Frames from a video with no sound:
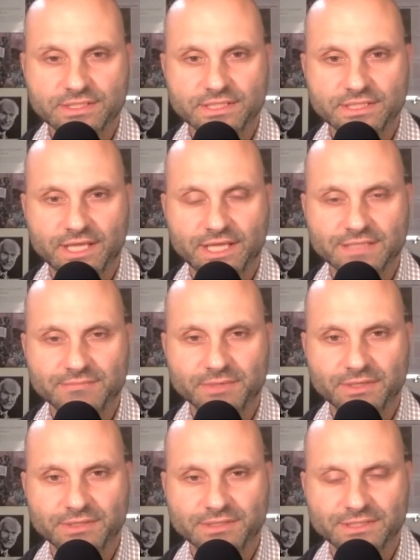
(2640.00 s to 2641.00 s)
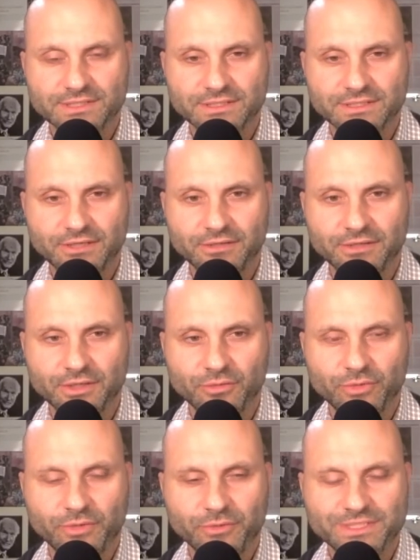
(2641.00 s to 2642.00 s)
the case because it, you know,
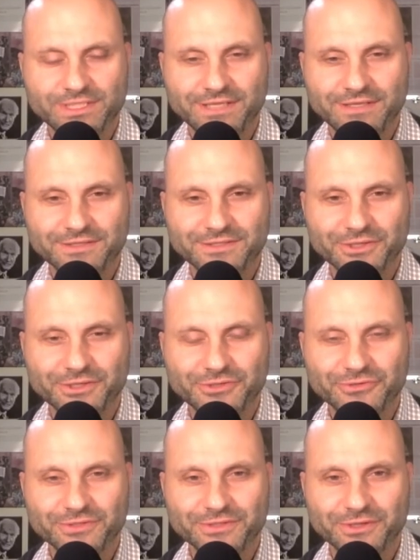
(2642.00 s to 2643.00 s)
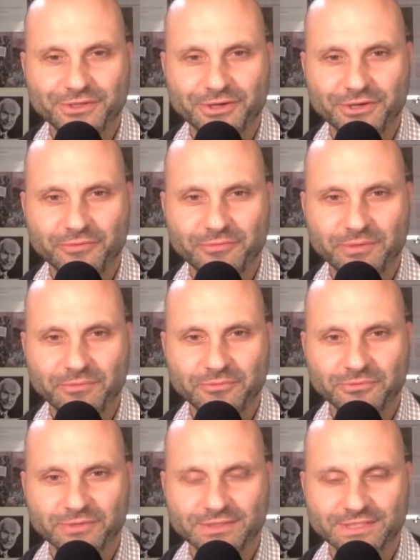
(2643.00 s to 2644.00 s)
we, we see the surgeries occurring when
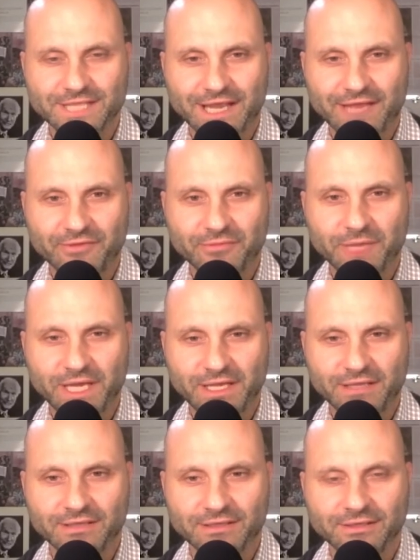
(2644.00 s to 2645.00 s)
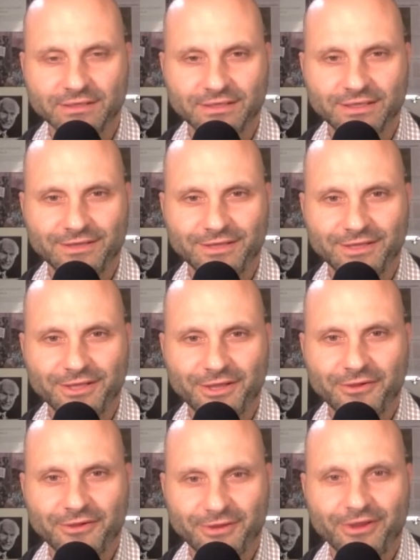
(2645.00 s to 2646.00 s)
people start having money, and they go,
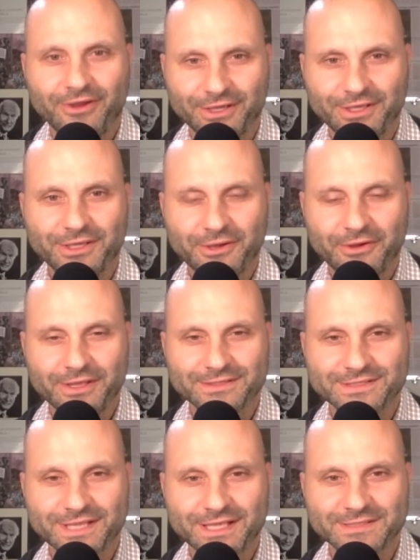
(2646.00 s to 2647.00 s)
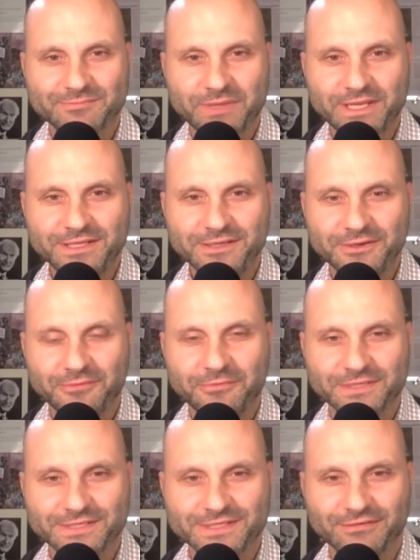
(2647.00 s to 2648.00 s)
exactly. I, I, can go out and start spending it on
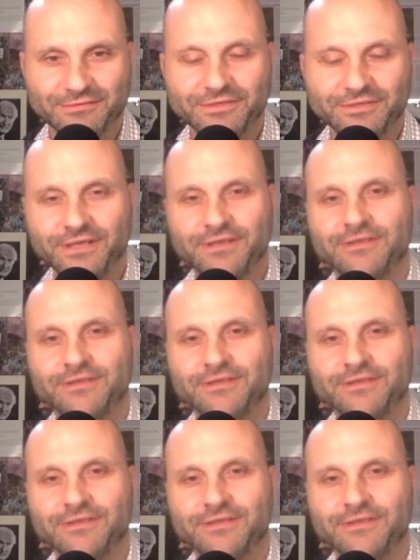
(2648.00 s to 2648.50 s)
myself. But yeah,